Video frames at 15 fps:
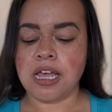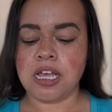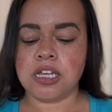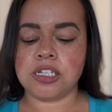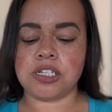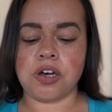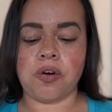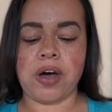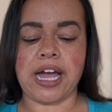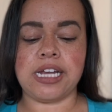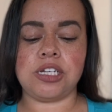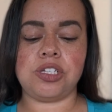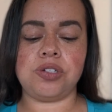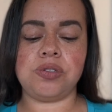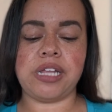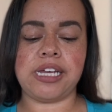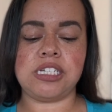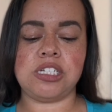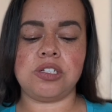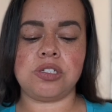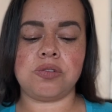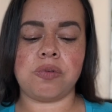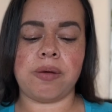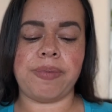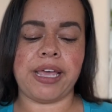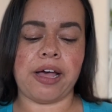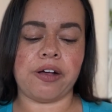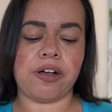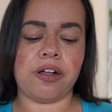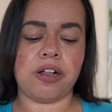So I do like to use the rubbing
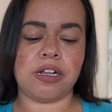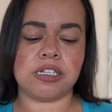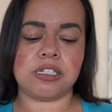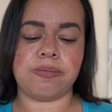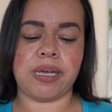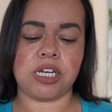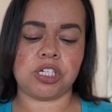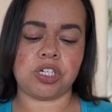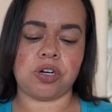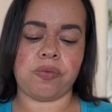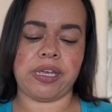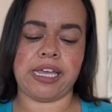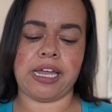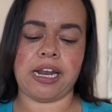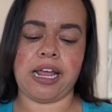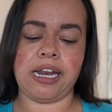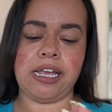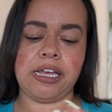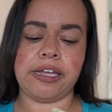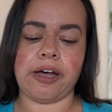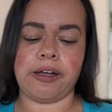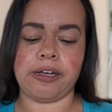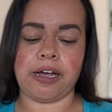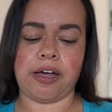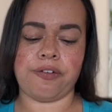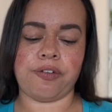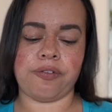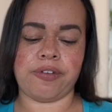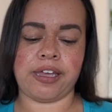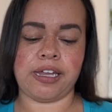alcohol to make sure we get any gunk off
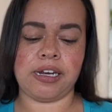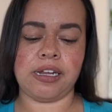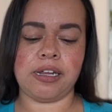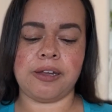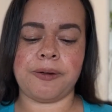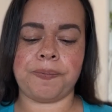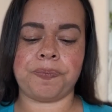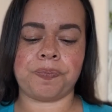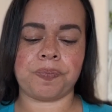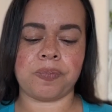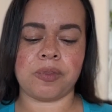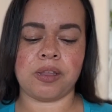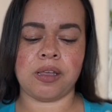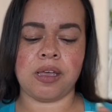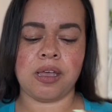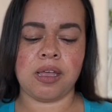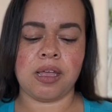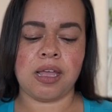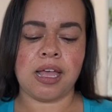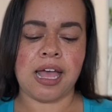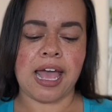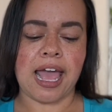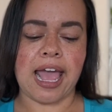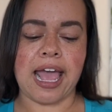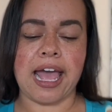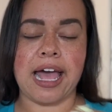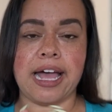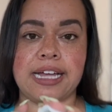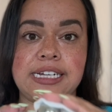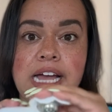of it.
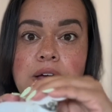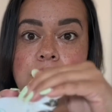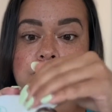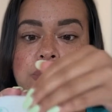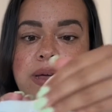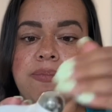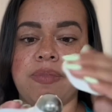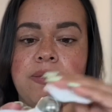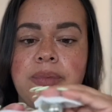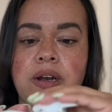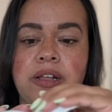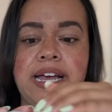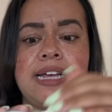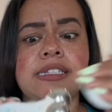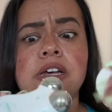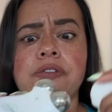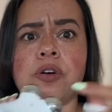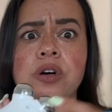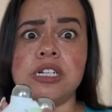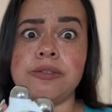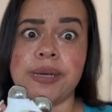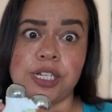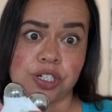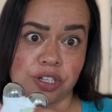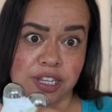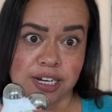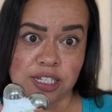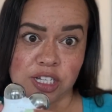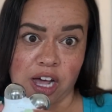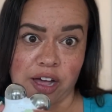And I will rub the metal heads. Of course, make sure that
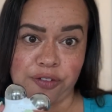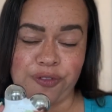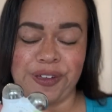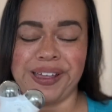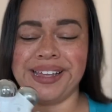it's off.